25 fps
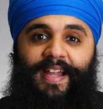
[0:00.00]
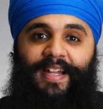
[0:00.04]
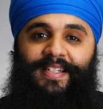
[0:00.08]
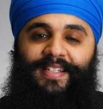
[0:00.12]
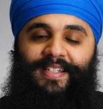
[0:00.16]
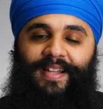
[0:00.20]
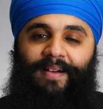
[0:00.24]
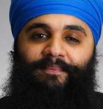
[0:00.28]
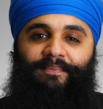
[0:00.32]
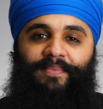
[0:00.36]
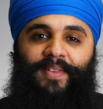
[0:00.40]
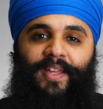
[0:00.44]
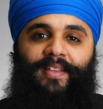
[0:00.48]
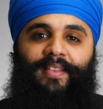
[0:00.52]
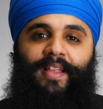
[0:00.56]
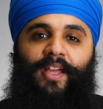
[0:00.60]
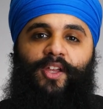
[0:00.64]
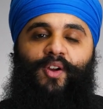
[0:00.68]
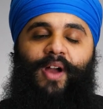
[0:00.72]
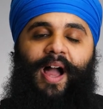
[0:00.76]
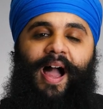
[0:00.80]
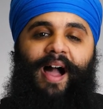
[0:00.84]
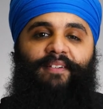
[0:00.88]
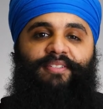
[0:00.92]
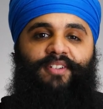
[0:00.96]
is something that
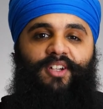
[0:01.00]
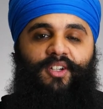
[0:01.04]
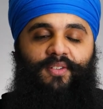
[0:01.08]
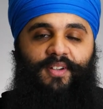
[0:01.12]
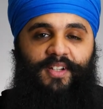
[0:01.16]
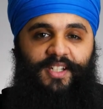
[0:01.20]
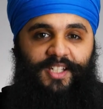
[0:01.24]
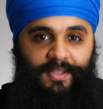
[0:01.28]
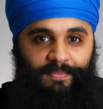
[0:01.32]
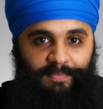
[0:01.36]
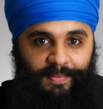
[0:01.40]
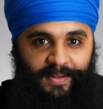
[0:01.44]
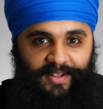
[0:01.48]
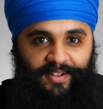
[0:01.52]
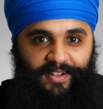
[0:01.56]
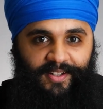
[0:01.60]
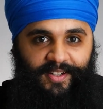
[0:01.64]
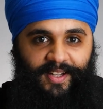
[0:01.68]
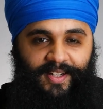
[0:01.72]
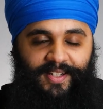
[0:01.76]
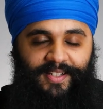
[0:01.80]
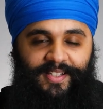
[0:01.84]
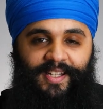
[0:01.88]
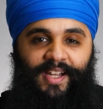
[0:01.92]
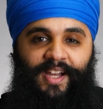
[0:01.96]
you have to
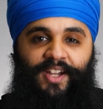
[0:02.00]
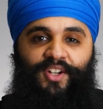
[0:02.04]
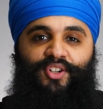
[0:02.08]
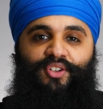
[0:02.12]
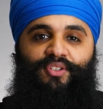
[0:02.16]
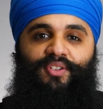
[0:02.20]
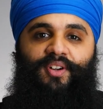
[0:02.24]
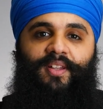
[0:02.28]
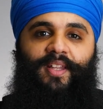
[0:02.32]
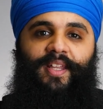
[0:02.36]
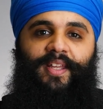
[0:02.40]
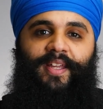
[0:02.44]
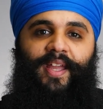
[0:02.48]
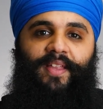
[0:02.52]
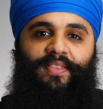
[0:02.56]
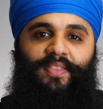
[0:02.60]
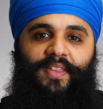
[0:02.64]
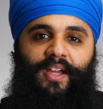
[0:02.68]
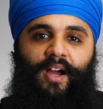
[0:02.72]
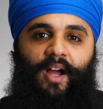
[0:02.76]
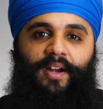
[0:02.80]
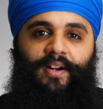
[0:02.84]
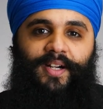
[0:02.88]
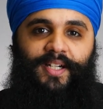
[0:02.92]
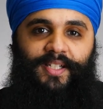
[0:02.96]
experience to really get
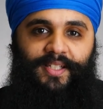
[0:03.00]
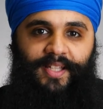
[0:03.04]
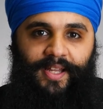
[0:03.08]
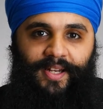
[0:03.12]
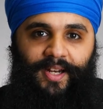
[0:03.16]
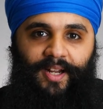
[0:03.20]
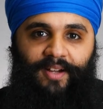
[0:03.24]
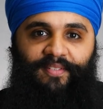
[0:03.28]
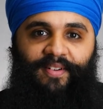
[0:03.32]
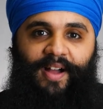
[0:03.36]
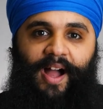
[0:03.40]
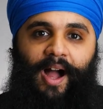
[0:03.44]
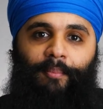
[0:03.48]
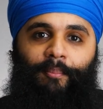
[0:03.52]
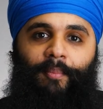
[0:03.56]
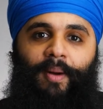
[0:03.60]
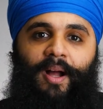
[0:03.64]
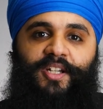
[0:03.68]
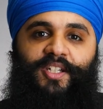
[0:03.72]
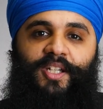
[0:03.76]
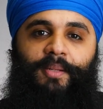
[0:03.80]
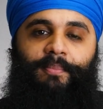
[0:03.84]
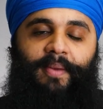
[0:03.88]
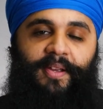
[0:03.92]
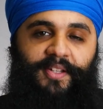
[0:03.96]
the understanding of how
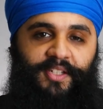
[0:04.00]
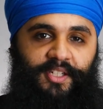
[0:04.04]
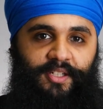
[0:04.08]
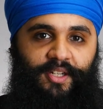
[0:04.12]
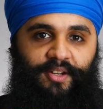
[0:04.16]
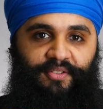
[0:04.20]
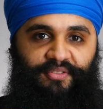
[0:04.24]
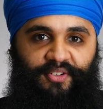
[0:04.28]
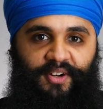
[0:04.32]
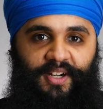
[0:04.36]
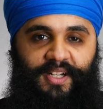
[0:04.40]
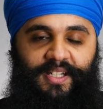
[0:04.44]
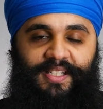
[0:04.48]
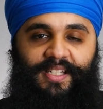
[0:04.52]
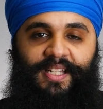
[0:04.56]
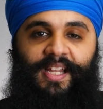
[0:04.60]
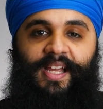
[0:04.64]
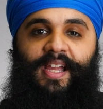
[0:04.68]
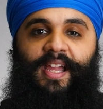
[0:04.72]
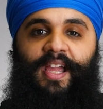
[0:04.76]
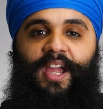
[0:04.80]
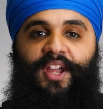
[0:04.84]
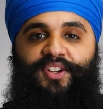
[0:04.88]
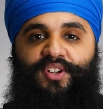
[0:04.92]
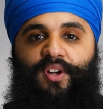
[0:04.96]
much it makes a difference
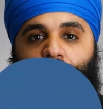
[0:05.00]
in